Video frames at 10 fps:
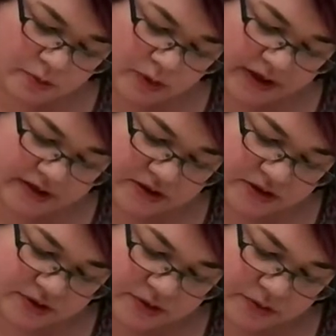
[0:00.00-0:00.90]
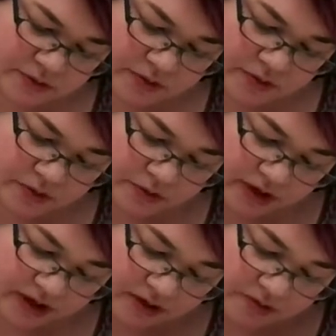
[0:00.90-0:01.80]
1, 2,
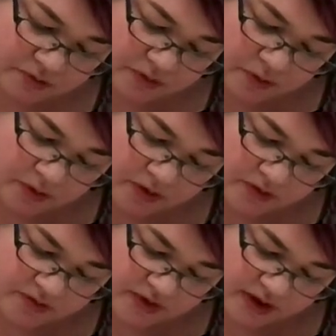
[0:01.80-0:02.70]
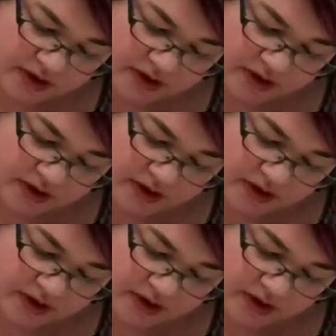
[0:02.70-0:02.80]
3, 4, 5.